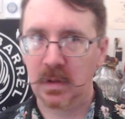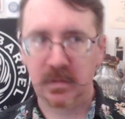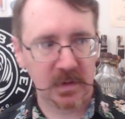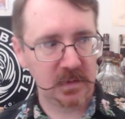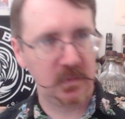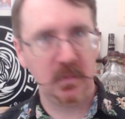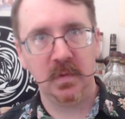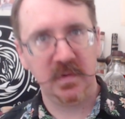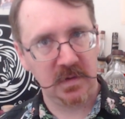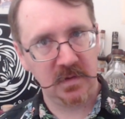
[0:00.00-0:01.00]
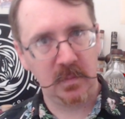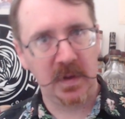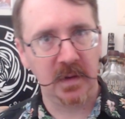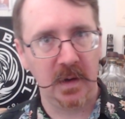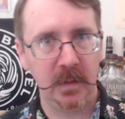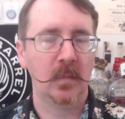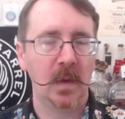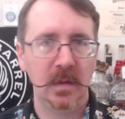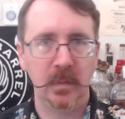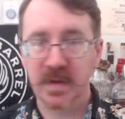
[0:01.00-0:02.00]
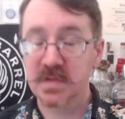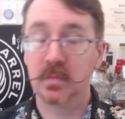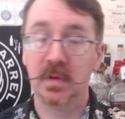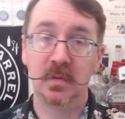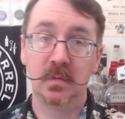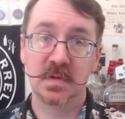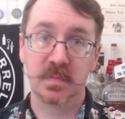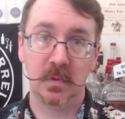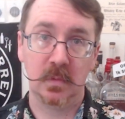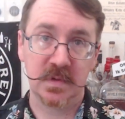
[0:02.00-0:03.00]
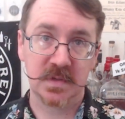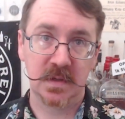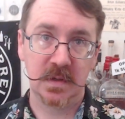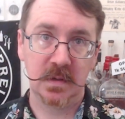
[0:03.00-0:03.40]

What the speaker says: I've had a few whiskeys in my time, and the best way to explore whiskey